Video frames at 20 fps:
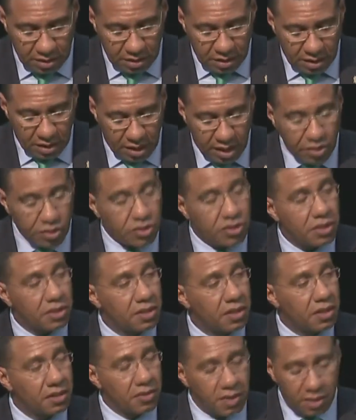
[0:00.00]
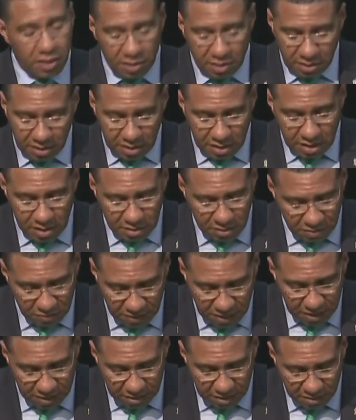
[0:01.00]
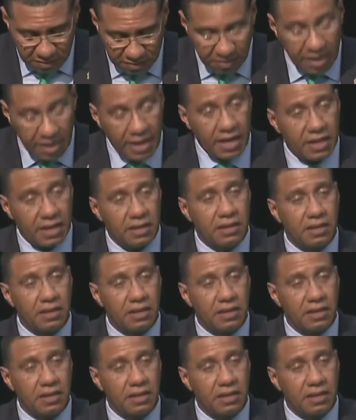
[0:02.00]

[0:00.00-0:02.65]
engineering innovative and